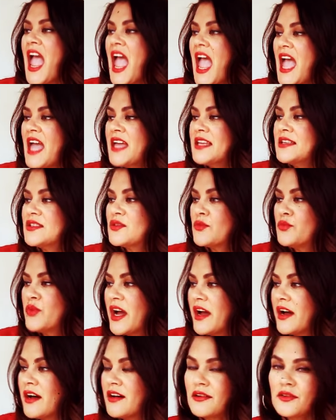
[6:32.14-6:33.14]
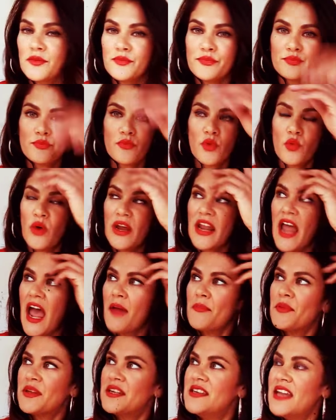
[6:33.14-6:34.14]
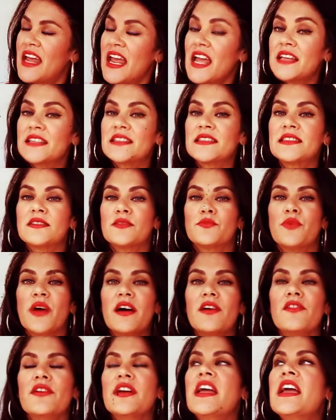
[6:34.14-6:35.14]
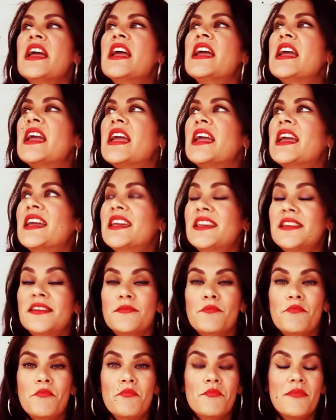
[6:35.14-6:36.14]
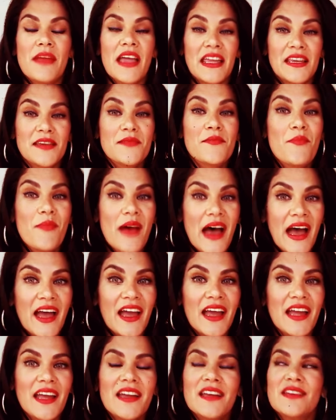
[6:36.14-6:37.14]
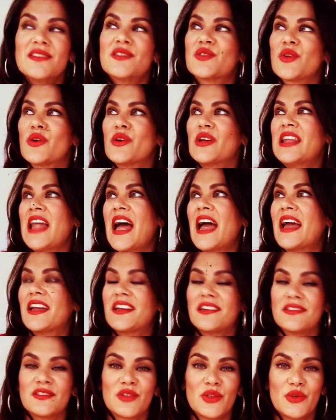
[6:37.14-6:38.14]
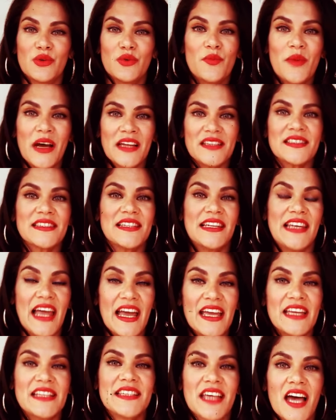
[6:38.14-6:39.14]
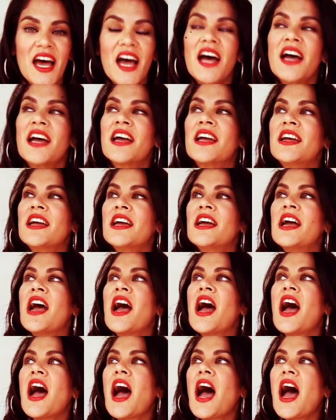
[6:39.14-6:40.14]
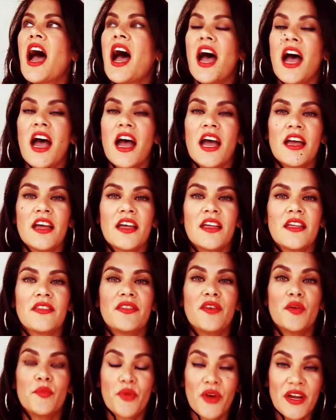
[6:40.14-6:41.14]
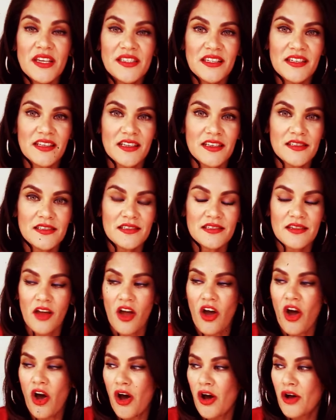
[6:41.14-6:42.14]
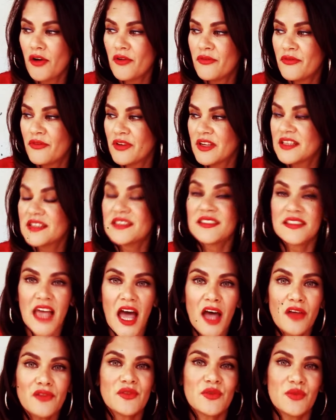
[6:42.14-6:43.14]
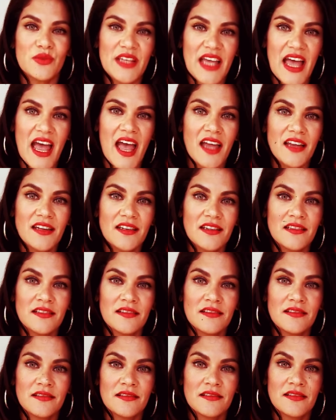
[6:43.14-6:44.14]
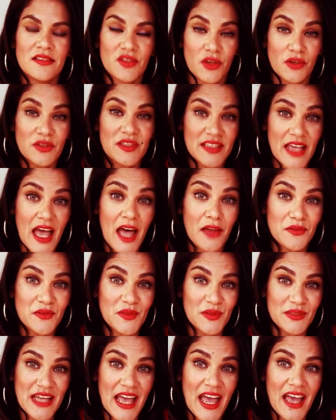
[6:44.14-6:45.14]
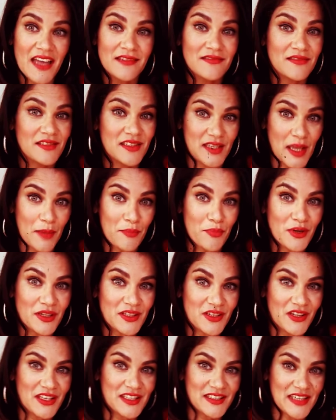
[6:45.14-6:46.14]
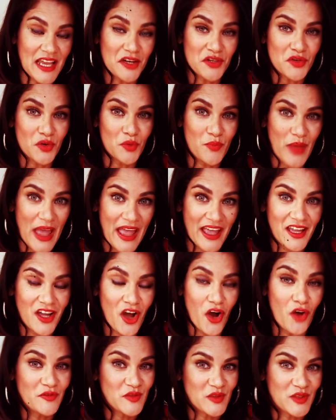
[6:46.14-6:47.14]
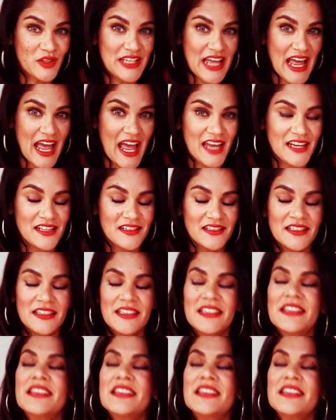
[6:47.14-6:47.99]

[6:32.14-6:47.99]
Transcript: And well, what happened next? Well, in in May, so like two months later, uh, the president of South Sudan, so South Sudan, separate to the Central Bank of Sudan,